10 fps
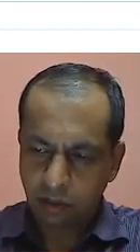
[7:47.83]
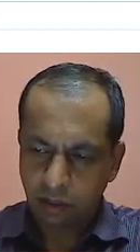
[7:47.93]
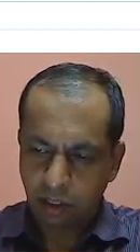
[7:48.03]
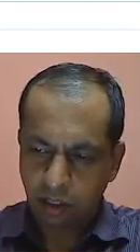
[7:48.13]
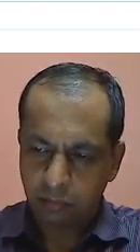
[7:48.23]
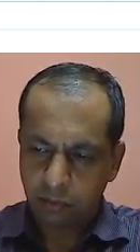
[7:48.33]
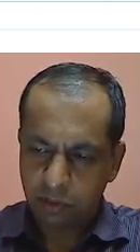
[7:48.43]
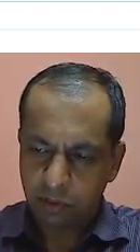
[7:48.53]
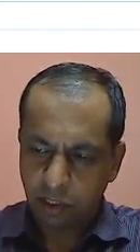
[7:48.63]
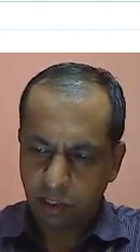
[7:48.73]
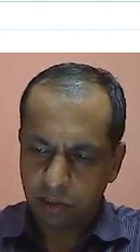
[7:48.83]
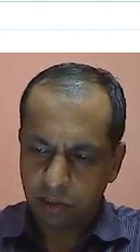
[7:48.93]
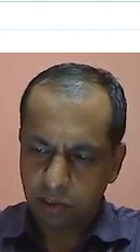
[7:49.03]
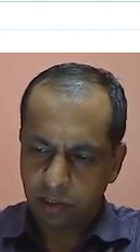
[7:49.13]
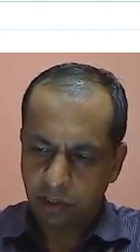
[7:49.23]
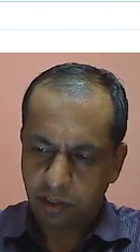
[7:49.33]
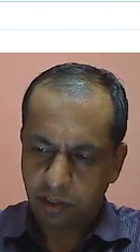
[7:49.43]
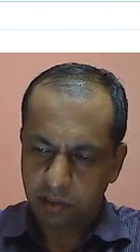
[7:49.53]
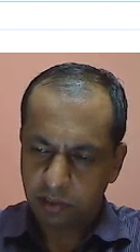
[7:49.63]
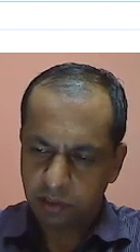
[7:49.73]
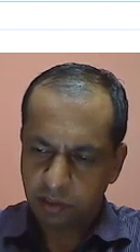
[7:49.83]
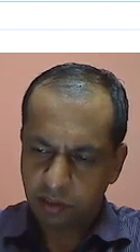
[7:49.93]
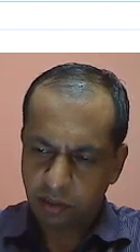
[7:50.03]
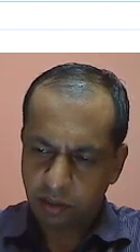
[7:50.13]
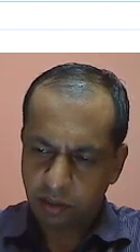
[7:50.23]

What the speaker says: the NMOS transistor is in